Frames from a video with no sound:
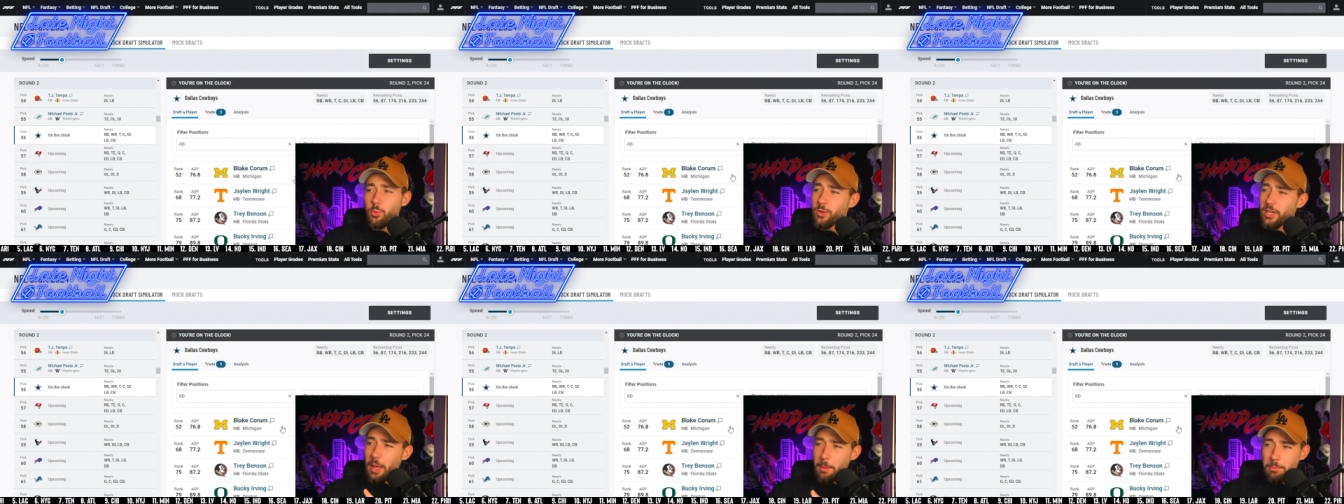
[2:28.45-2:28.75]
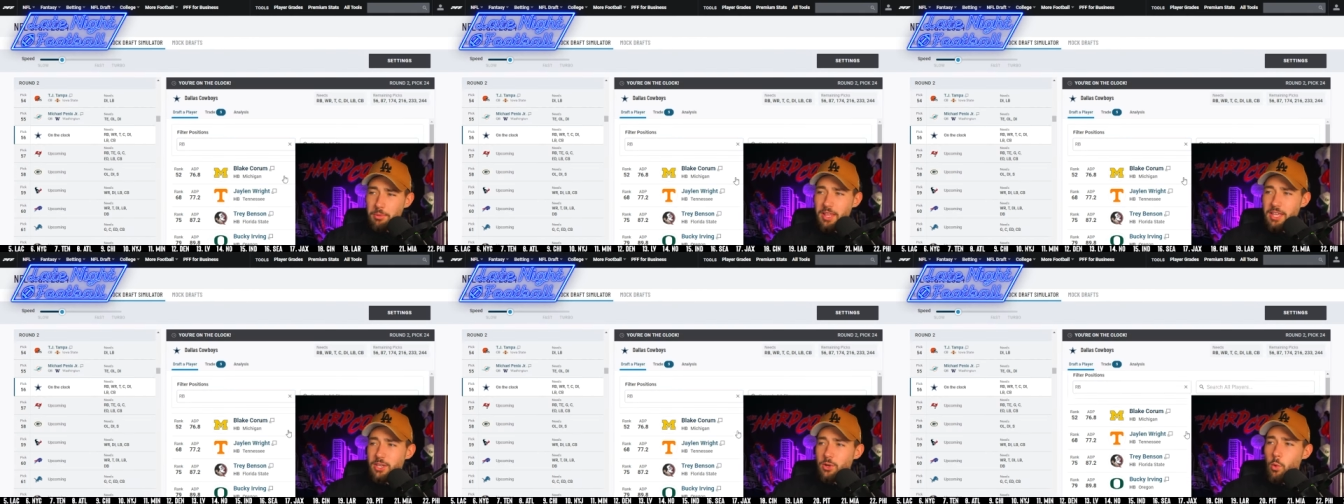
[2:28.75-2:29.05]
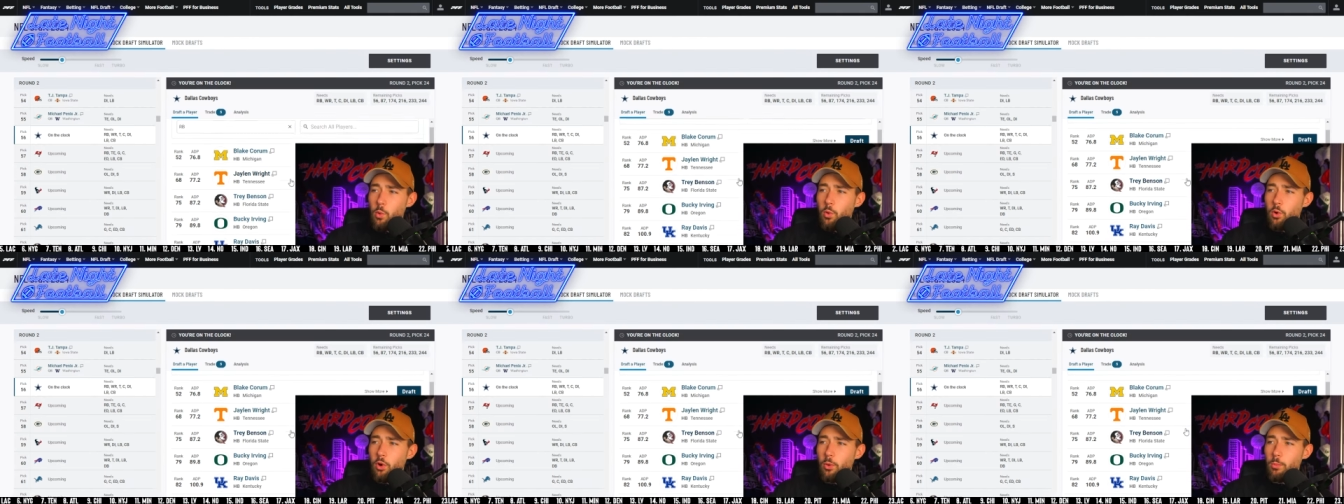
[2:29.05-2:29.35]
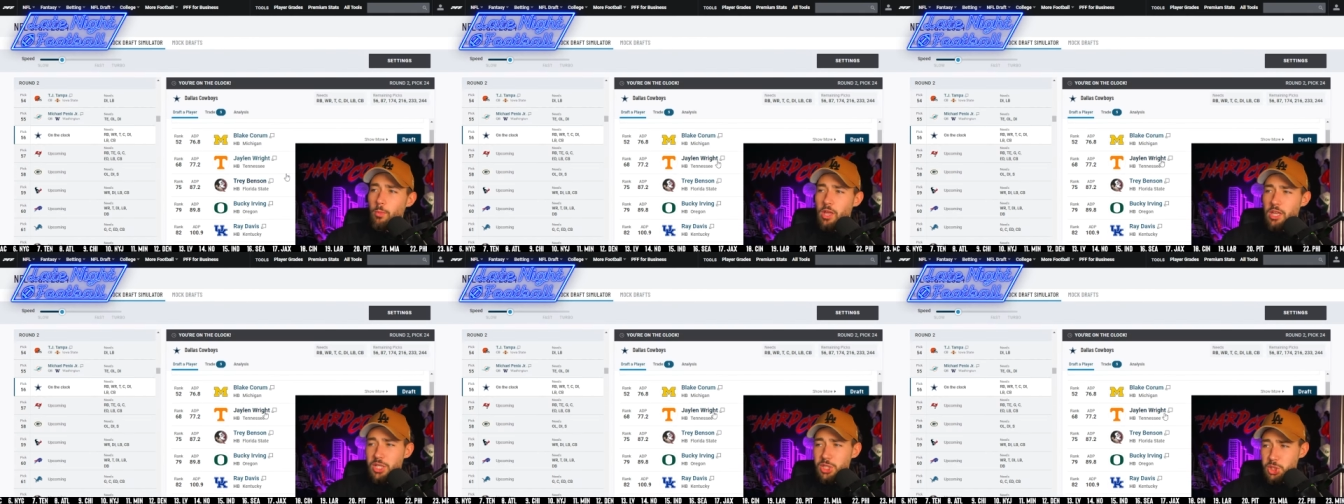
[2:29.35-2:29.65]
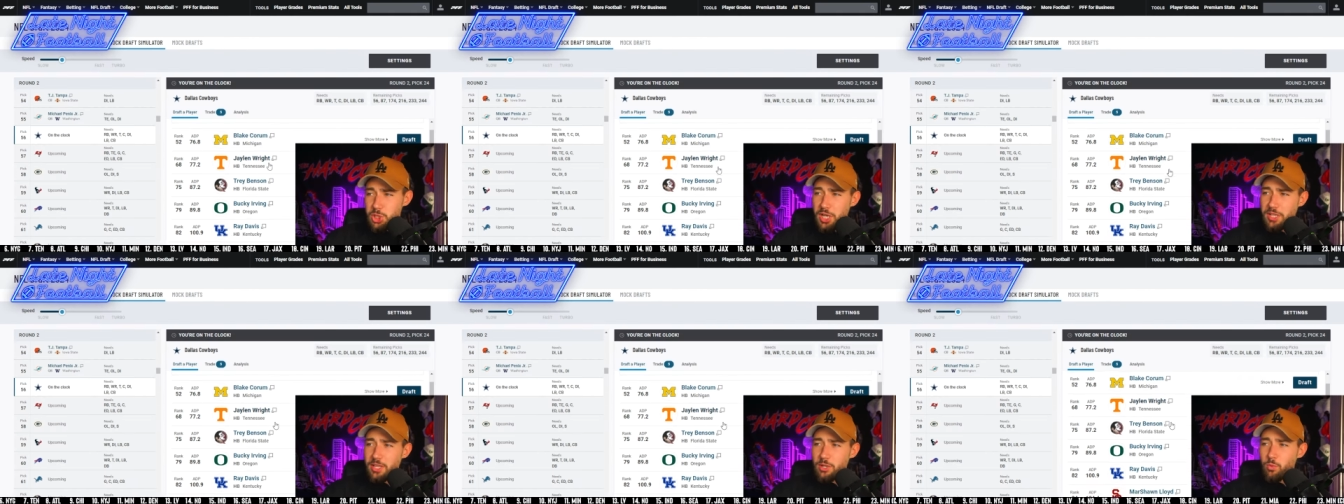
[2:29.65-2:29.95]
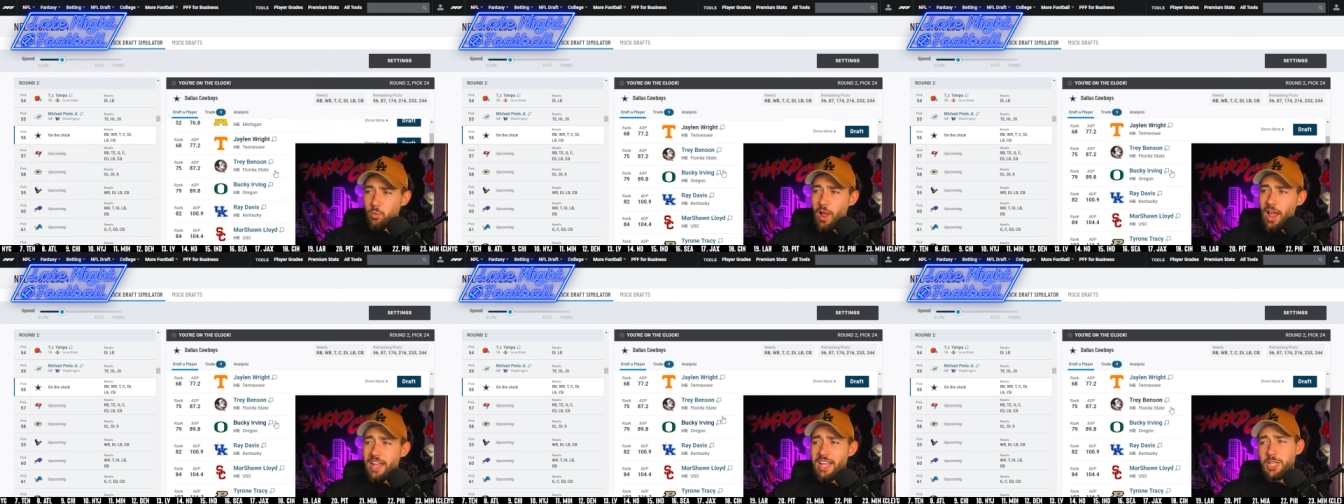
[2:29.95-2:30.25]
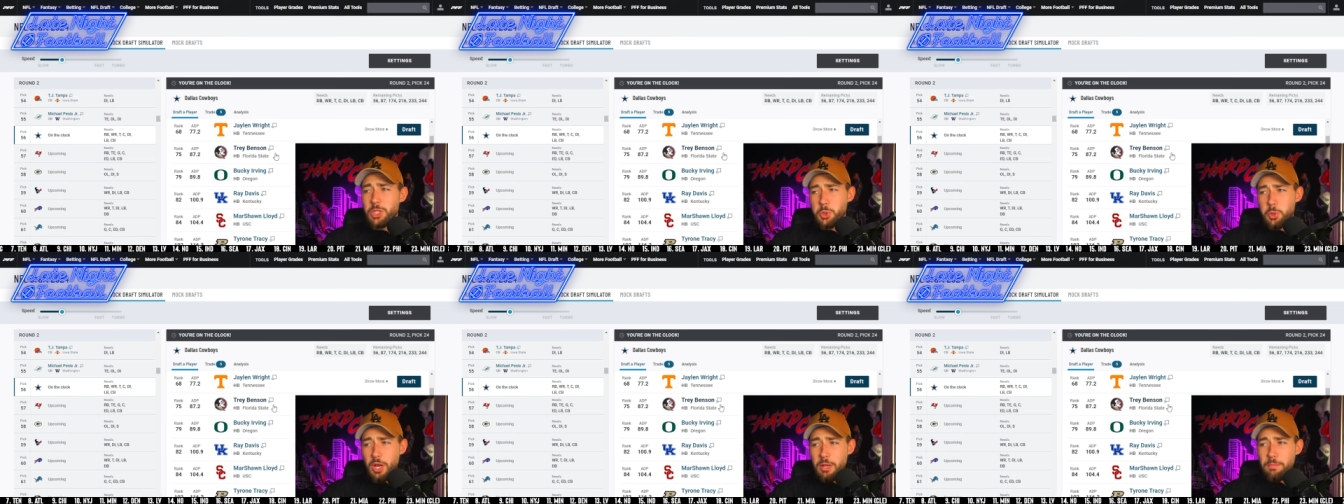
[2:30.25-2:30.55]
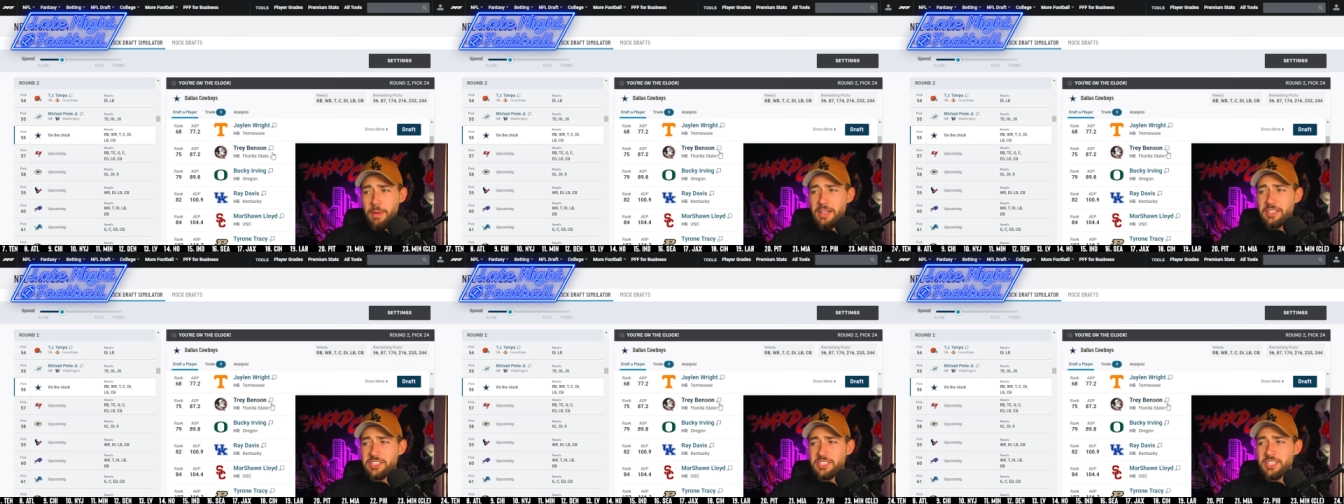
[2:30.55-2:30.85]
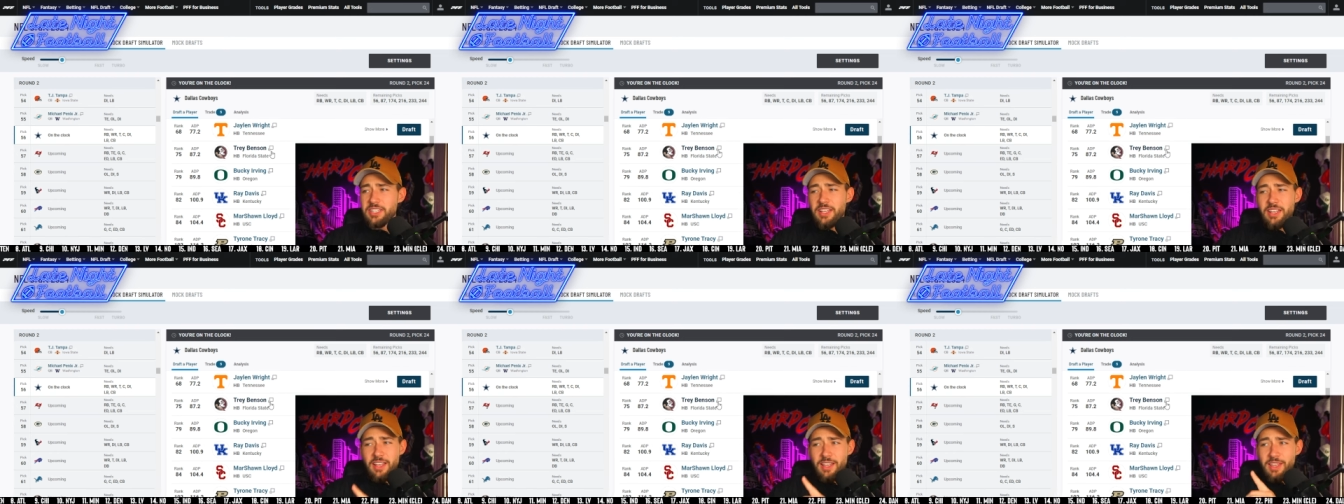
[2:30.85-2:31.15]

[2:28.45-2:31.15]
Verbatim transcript: We got Blake Horham, Jalen Wright, and Trey Benson.